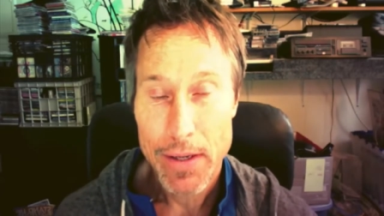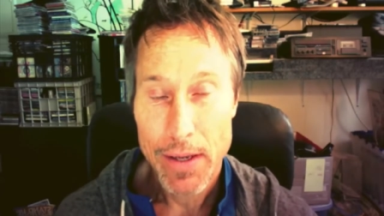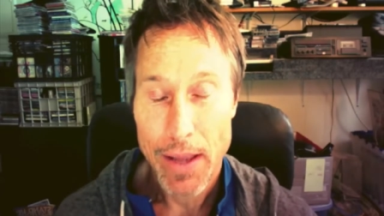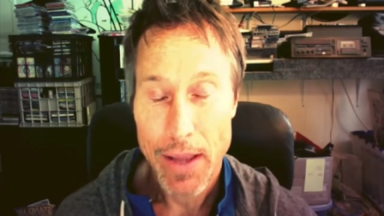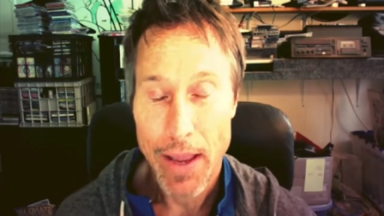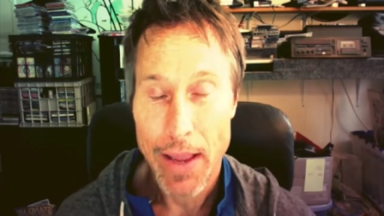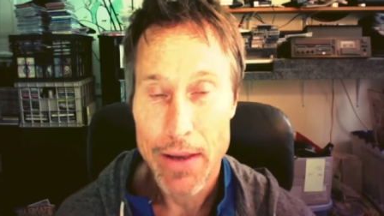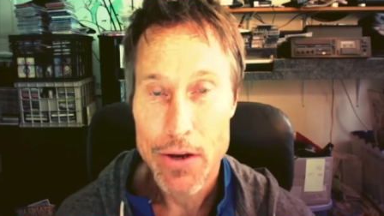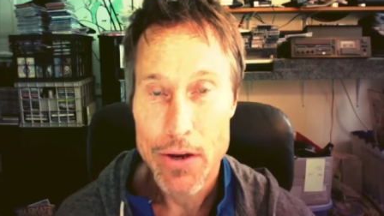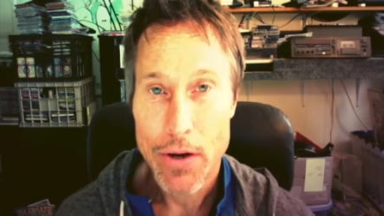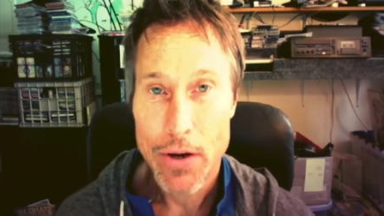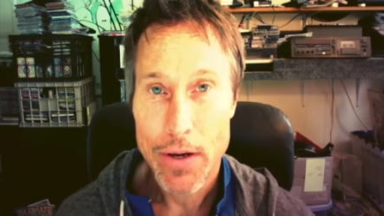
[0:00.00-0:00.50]

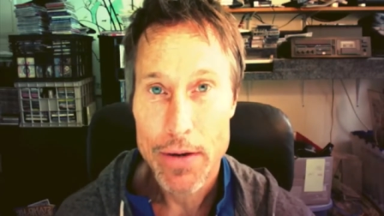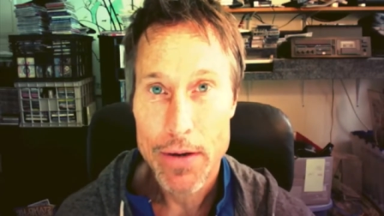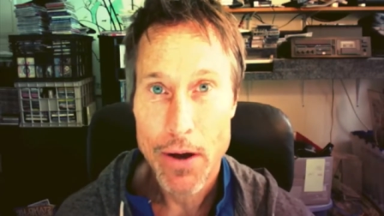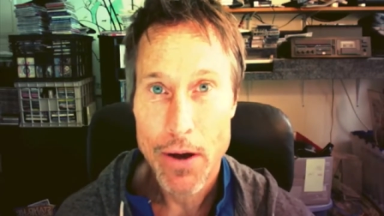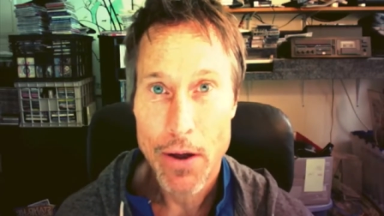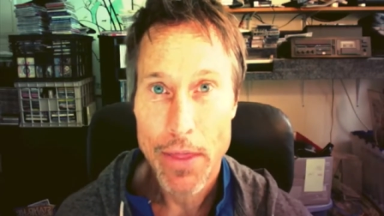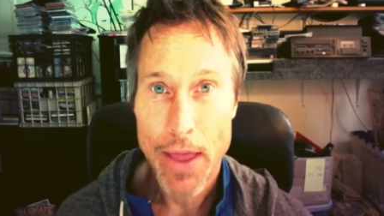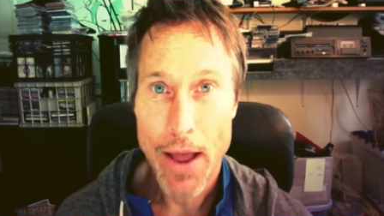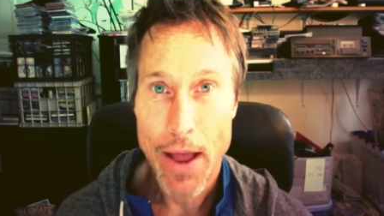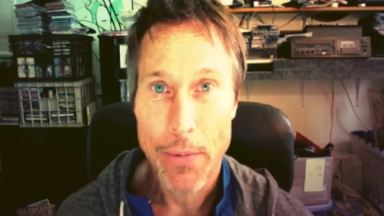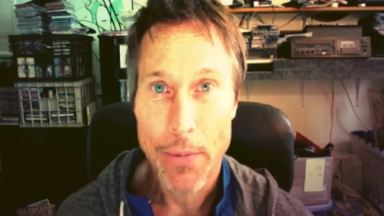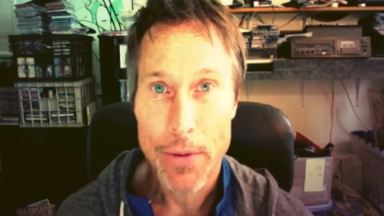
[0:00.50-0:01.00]
And you can know
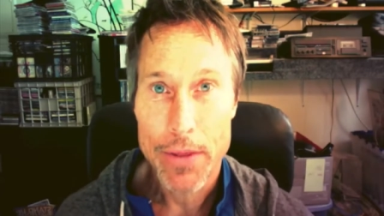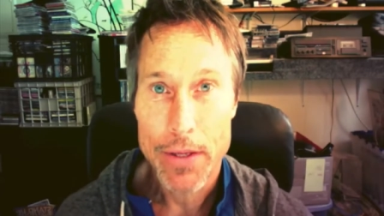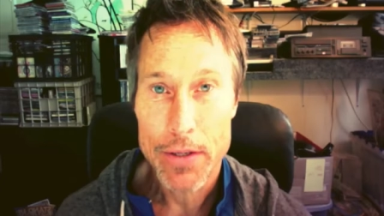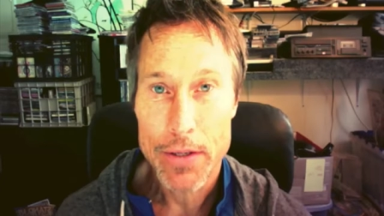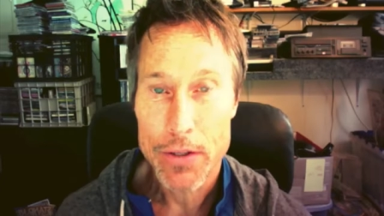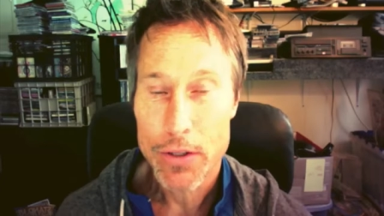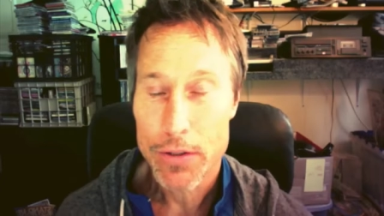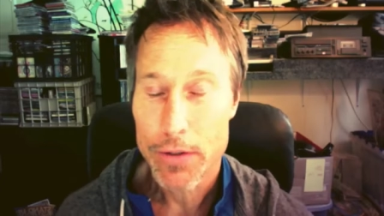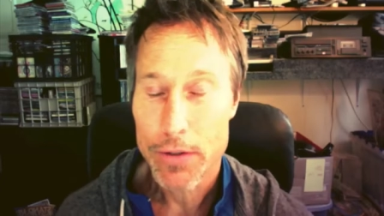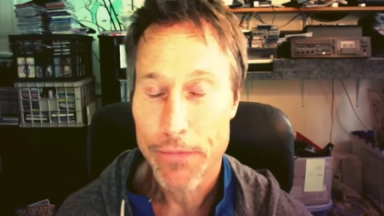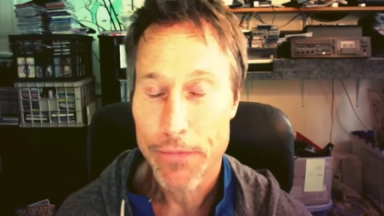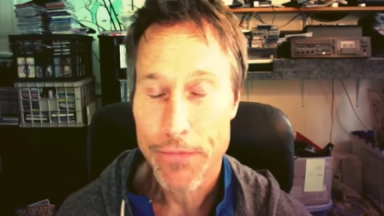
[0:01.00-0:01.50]
that within
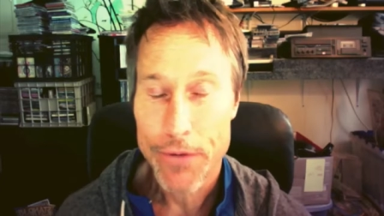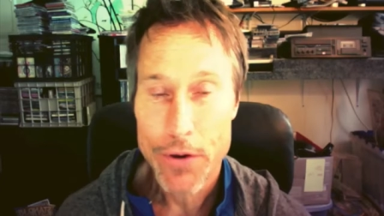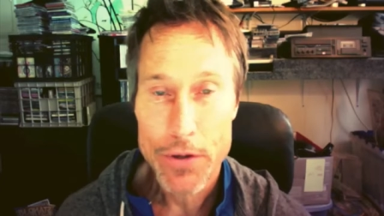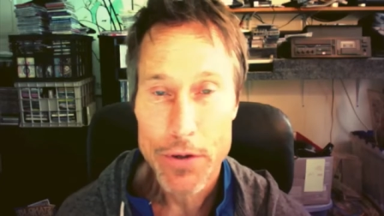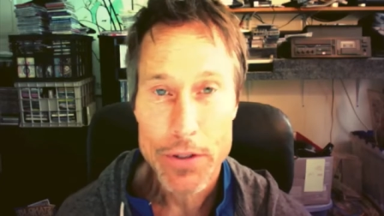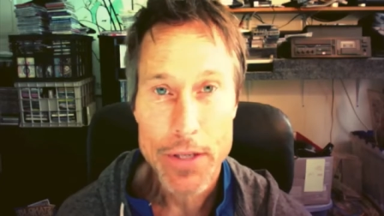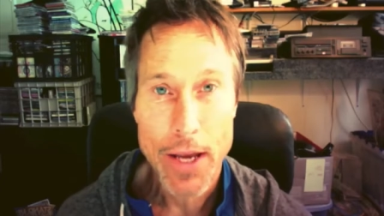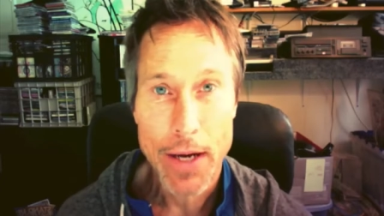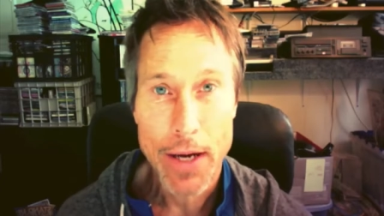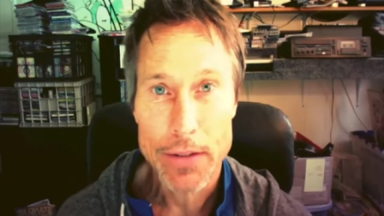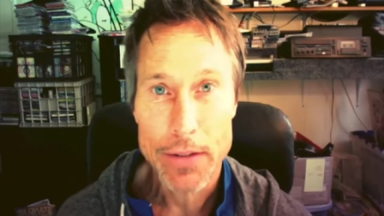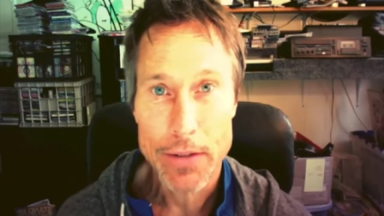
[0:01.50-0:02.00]
just a few
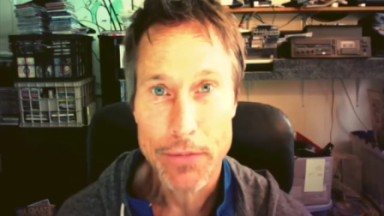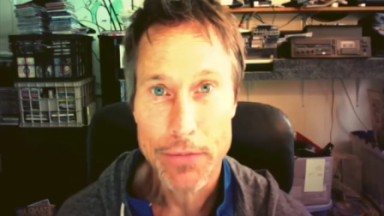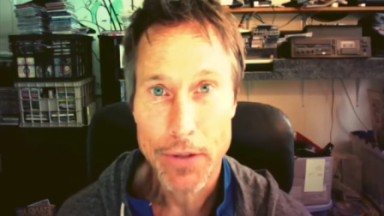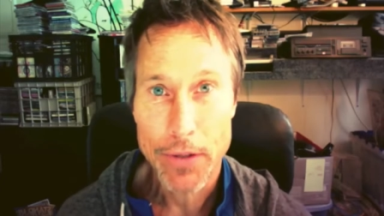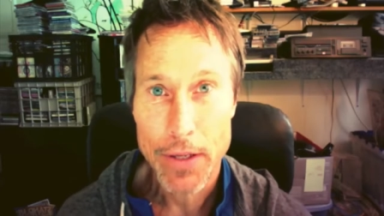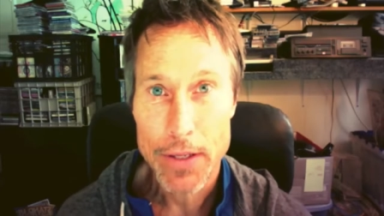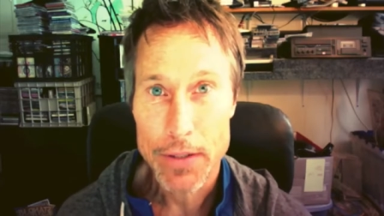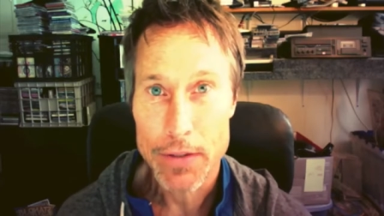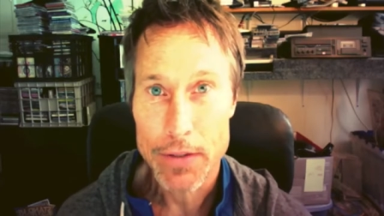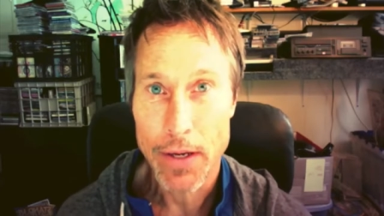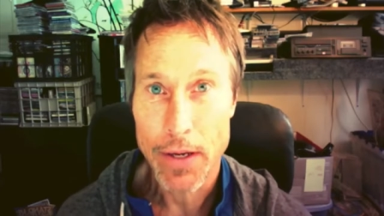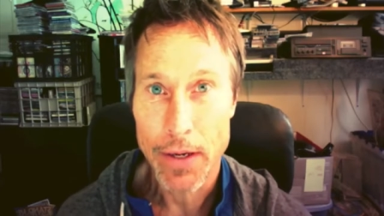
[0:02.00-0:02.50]
seconds of
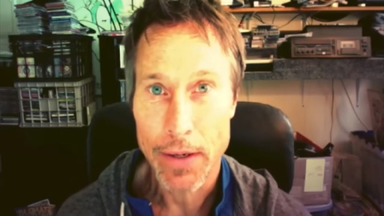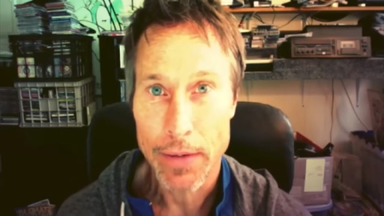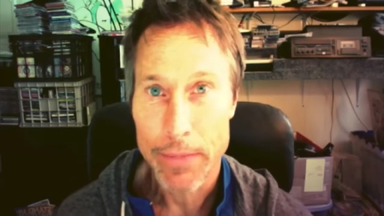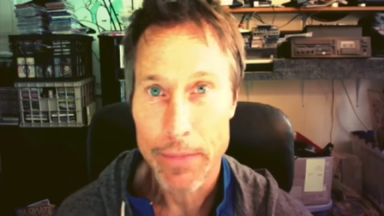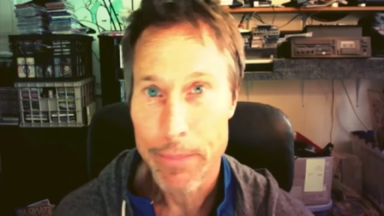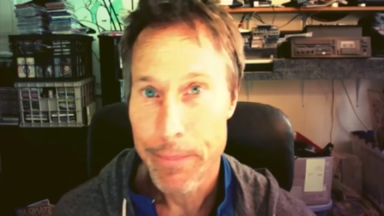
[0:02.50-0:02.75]
listening.